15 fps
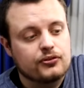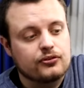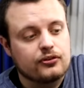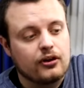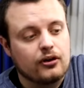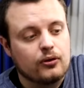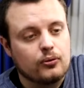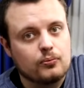
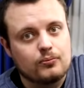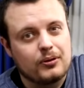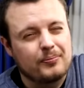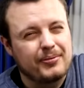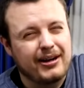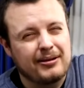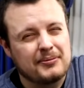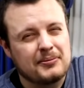so we're
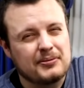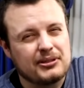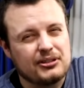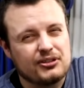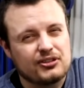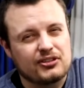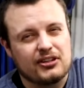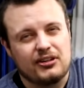probably
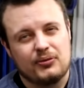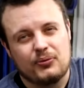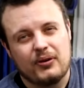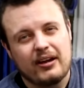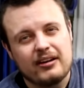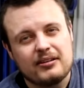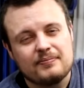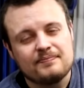just gonna
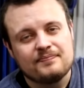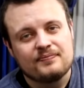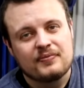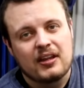run them.